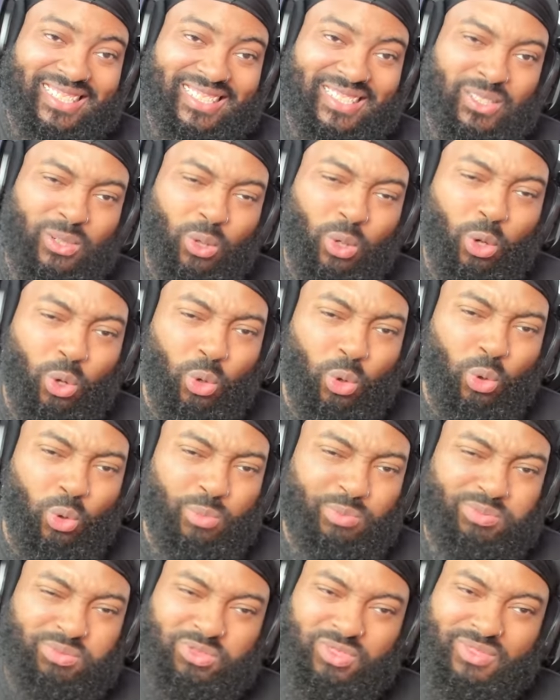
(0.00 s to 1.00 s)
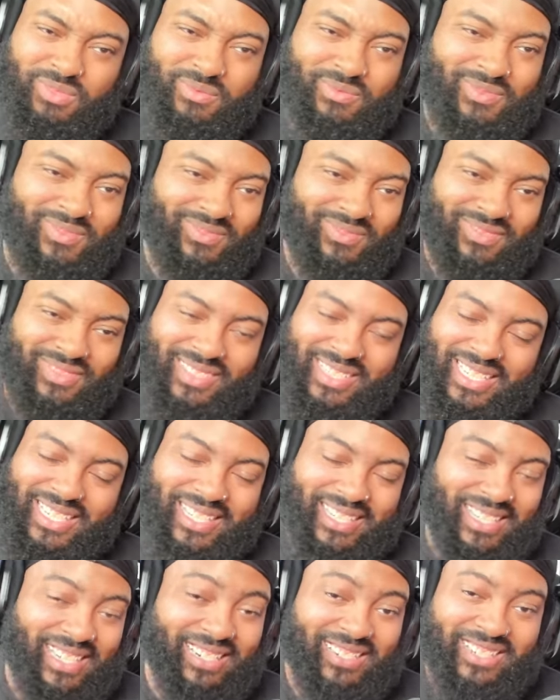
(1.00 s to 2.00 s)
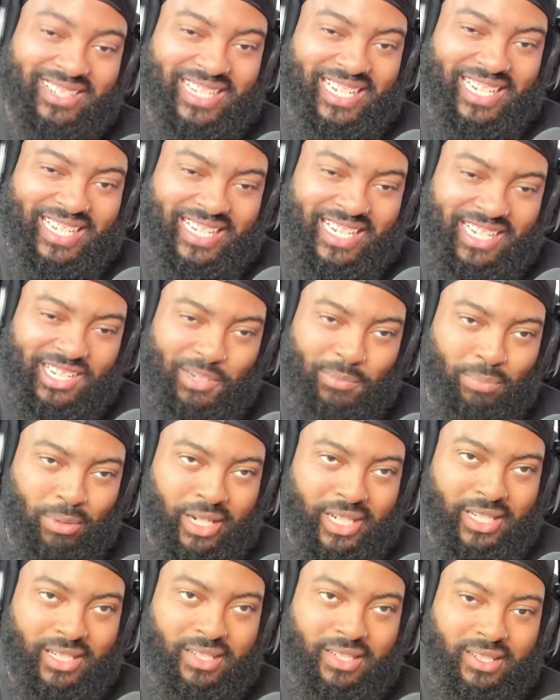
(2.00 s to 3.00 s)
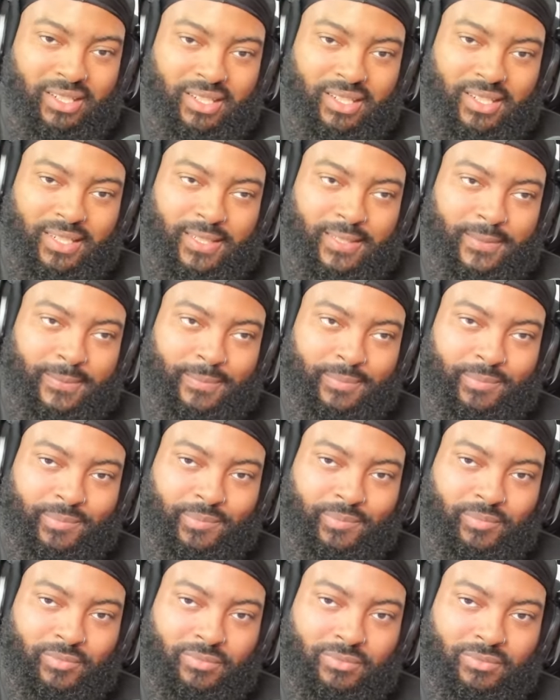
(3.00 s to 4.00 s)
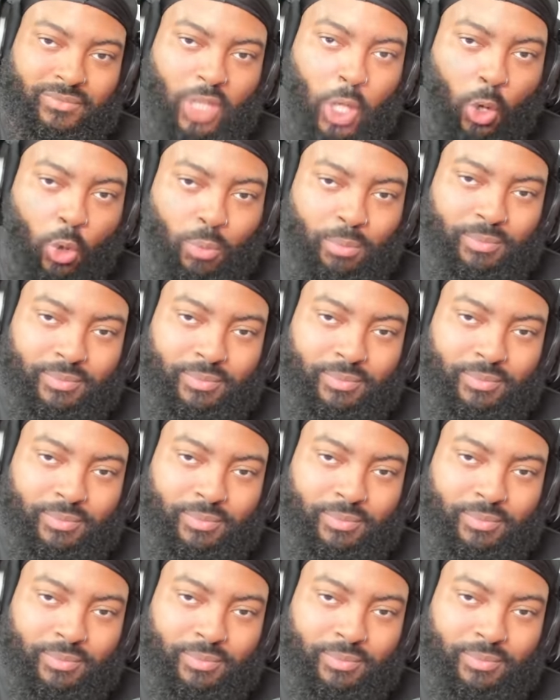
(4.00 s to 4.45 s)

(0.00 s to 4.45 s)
Oh, Ziggler can't catch a break. Nope.